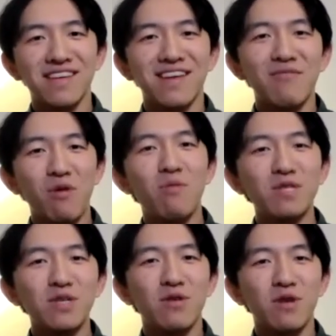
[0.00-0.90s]
What was
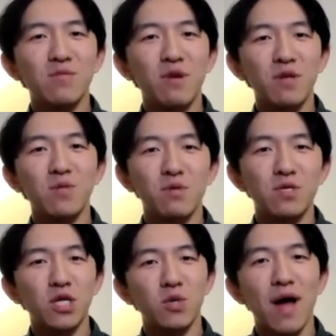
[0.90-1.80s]
your experience with your
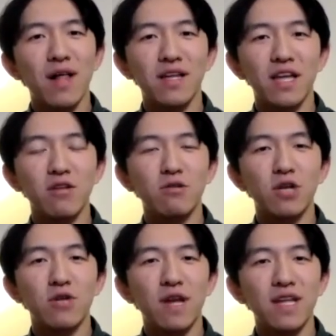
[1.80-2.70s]
sexuality and your
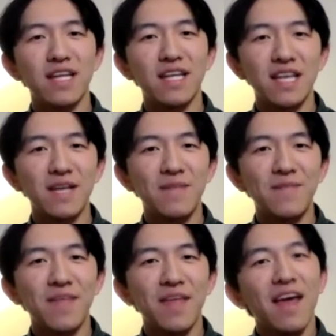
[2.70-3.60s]
gender identity?
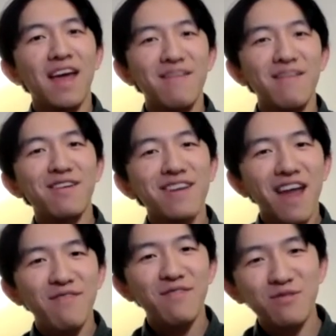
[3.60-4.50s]
And if I could
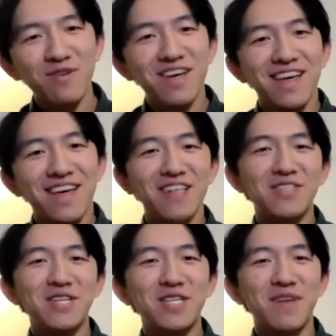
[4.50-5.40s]
have you
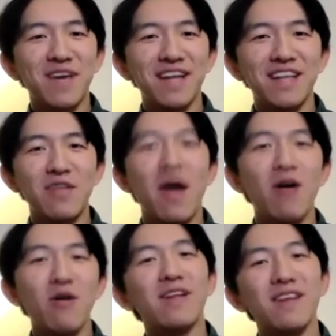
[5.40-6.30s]
actually explain, how
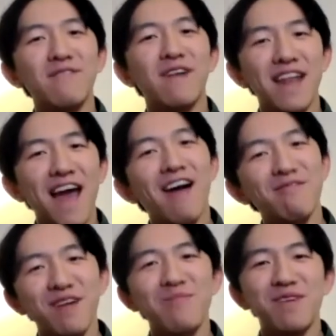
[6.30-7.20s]
you identify now,
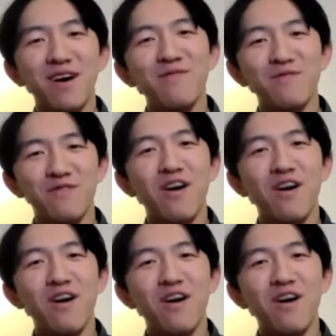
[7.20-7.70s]
that would be helpful for the